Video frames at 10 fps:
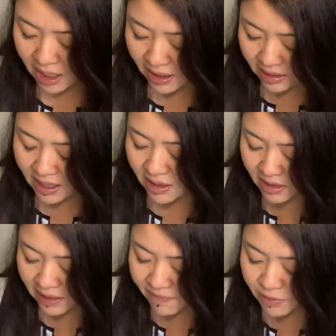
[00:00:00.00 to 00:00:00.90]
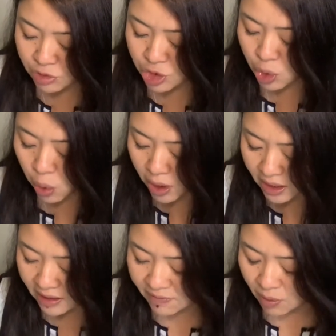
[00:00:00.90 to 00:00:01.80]
Like they feel joy,
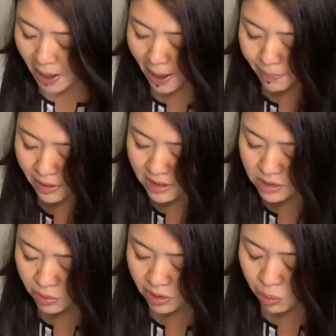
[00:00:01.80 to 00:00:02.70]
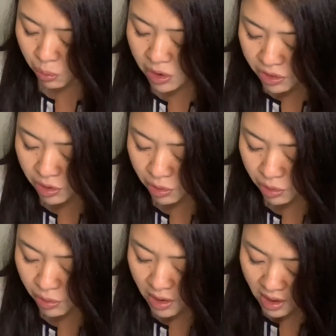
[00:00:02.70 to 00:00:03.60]
they feel happiness when they're with
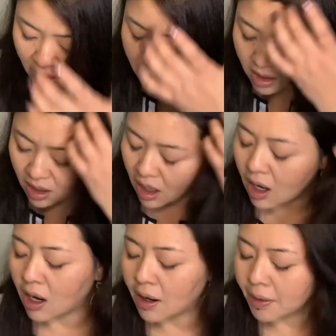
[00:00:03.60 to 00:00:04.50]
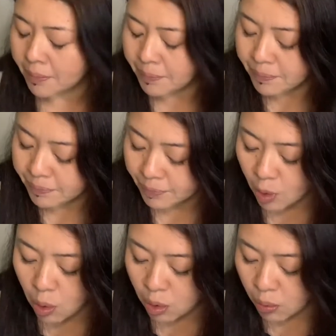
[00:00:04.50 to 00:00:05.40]
you, or
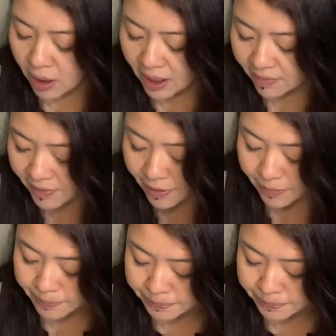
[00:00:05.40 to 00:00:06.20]
whatever.